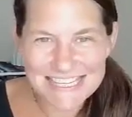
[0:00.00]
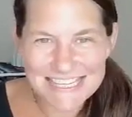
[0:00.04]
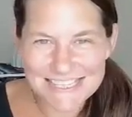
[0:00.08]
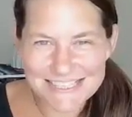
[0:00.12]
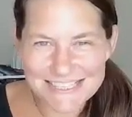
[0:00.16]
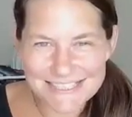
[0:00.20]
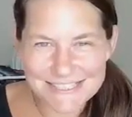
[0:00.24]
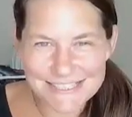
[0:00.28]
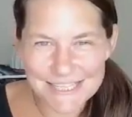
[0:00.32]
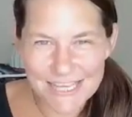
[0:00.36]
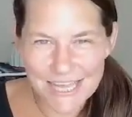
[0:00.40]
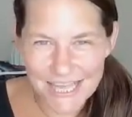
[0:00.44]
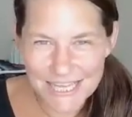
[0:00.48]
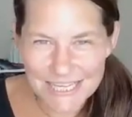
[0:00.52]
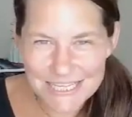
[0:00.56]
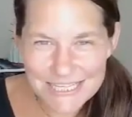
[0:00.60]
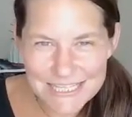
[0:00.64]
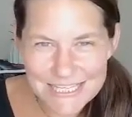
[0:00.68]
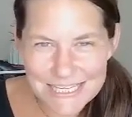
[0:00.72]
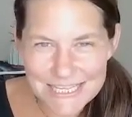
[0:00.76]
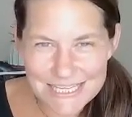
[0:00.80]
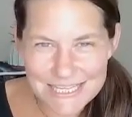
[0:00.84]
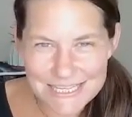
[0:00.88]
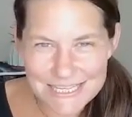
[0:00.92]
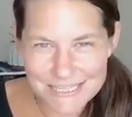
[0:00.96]
has
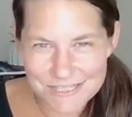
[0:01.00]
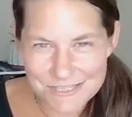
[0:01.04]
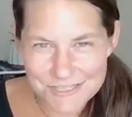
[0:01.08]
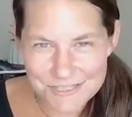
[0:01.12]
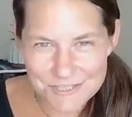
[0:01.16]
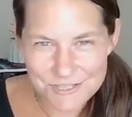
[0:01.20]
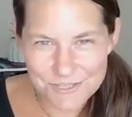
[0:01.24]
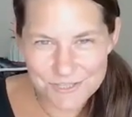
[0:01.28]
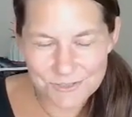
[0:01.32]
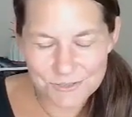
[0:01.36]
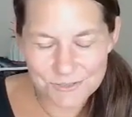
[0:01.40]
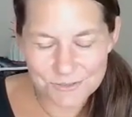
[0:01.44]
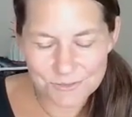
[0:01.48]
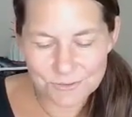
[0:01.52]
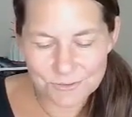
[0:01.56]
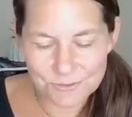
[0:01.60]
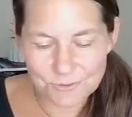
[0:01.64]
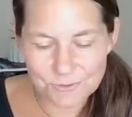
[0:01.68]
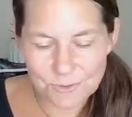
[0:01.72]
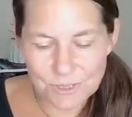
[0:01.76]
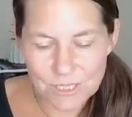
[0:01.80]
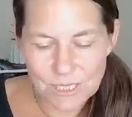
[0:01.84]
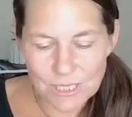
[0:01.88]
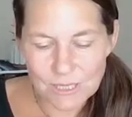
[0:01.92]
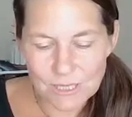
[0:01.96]
gotten
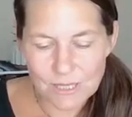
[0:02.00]
into